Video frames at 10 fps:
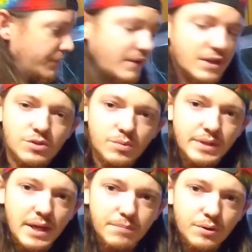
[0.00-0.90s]
fish, when
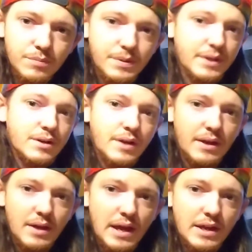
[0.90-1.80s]
they poop
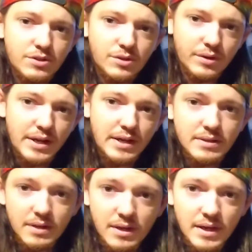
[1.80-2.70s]
and urinate,
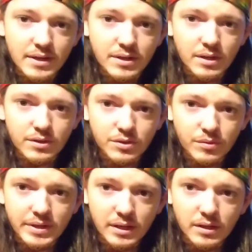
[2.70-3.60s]

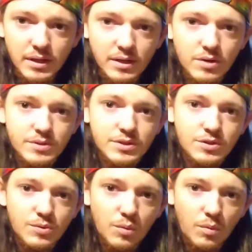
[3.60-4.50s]
urea, it goes
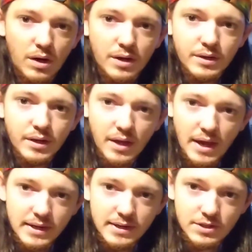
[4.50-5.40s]
into the water,
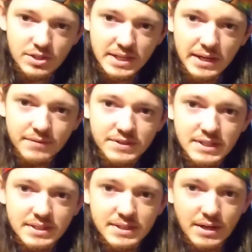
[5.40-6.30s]
and it just kind of
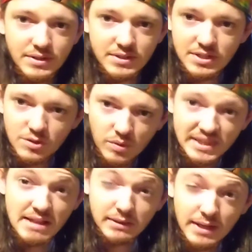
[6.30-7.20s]
sits there. This is what
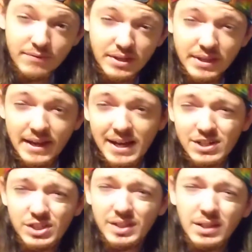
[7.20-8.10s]
they live in. They
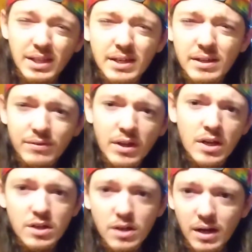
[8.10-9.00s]
actually live
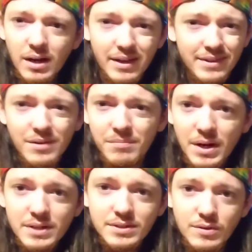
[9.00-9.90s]
in their
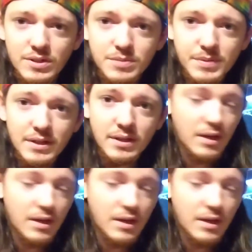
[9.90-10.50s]
muck, so to speak.